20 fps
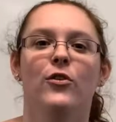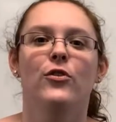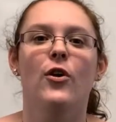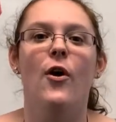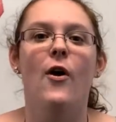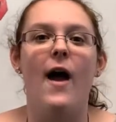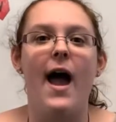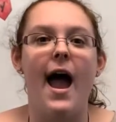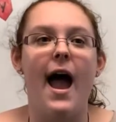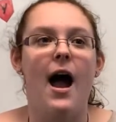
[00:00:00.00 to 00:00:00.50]

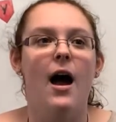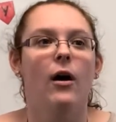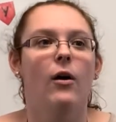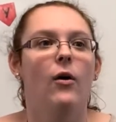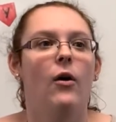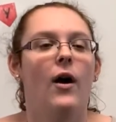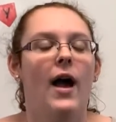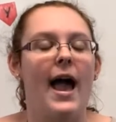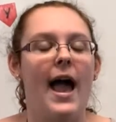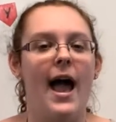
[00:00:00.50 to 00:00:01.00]
So
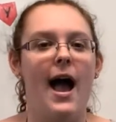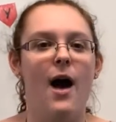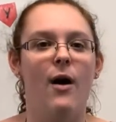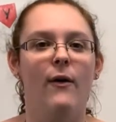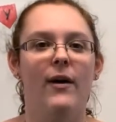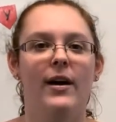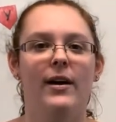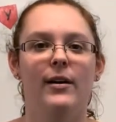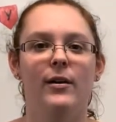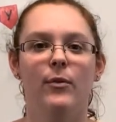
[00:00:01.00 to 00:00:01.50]

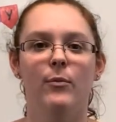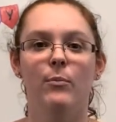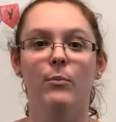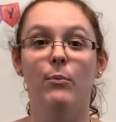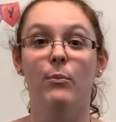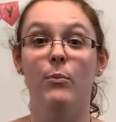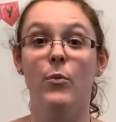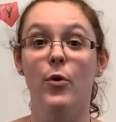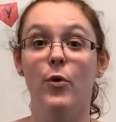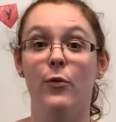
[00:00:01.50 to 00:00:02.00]
our
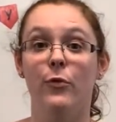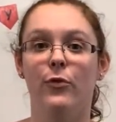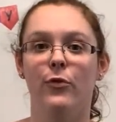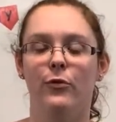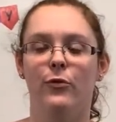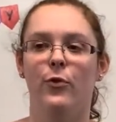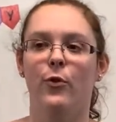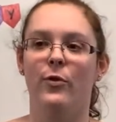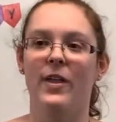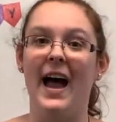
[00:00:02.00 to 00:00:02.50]

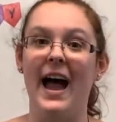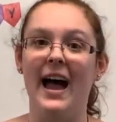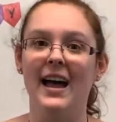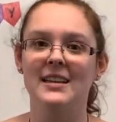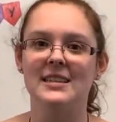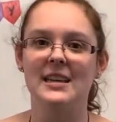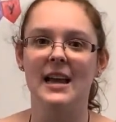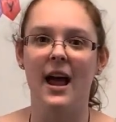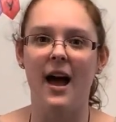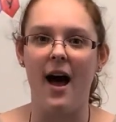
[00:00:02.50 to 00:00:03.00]
moves for
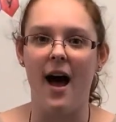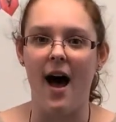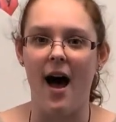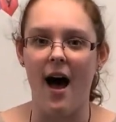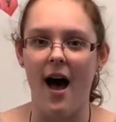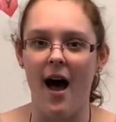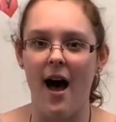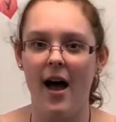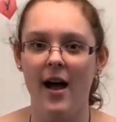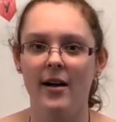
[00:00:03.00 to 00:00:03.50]
that
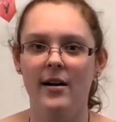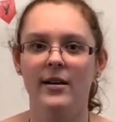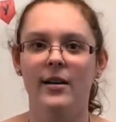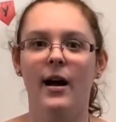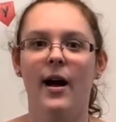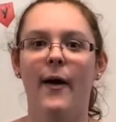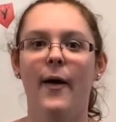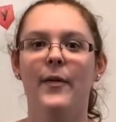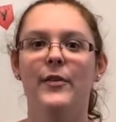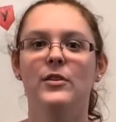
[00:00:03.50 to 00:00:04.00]
are
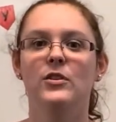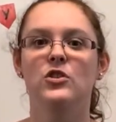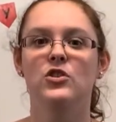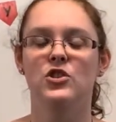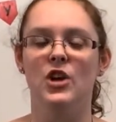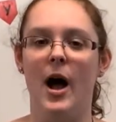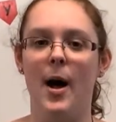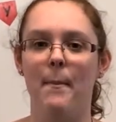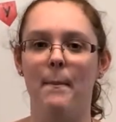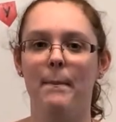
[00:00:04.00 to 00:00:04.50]

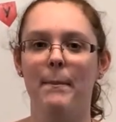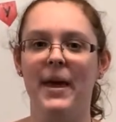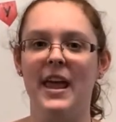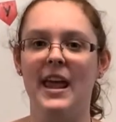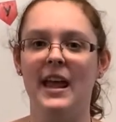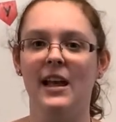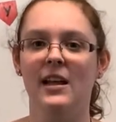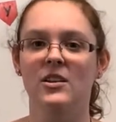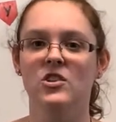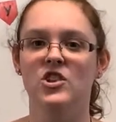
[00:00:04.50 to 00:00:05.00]

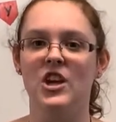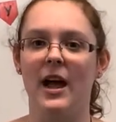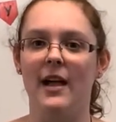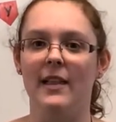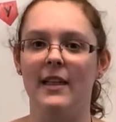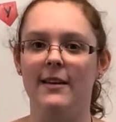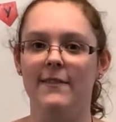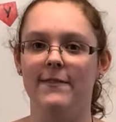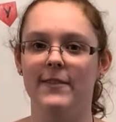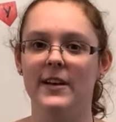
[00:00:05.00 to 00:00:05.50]
jumping
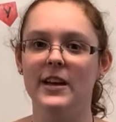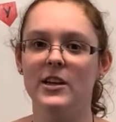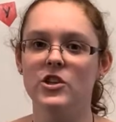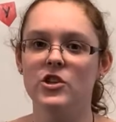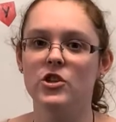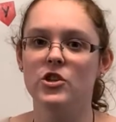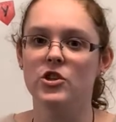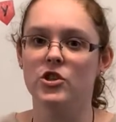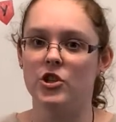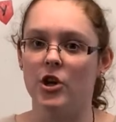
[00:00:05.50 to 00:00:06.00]

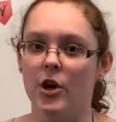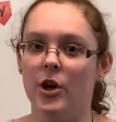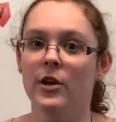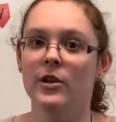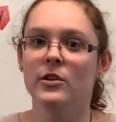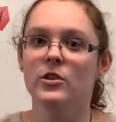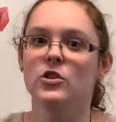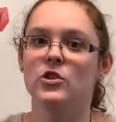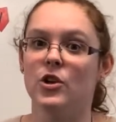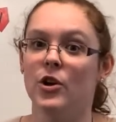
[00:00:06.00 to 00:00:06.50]
jellyfish,
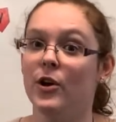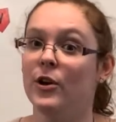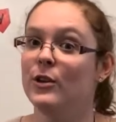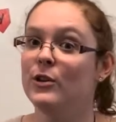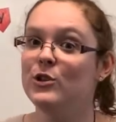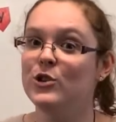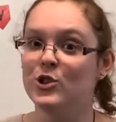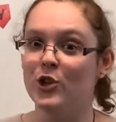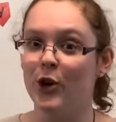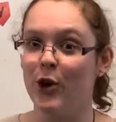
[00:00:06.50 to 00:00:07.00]
J, J,
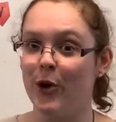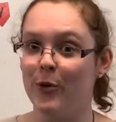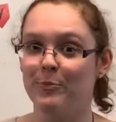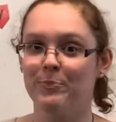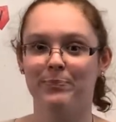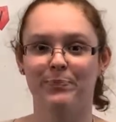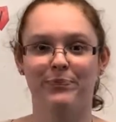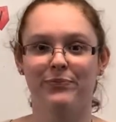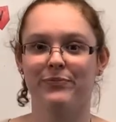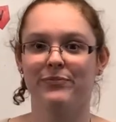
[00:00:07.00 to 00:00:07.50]
J.
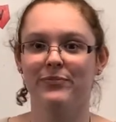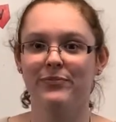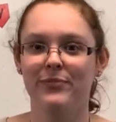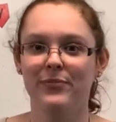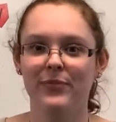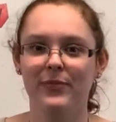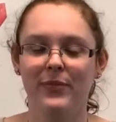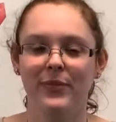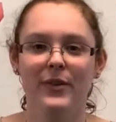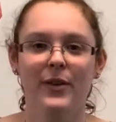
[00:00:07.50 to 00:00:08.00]

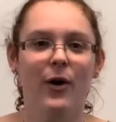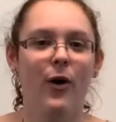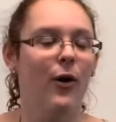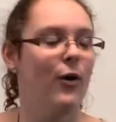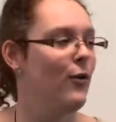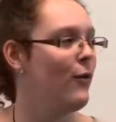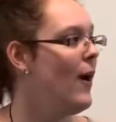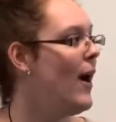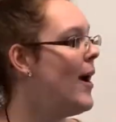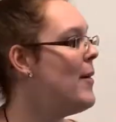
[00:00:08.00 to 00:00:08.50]

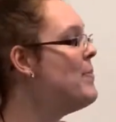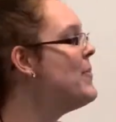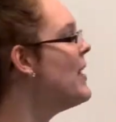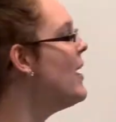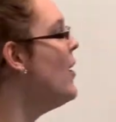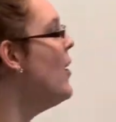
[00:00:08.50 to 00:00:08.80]
All right.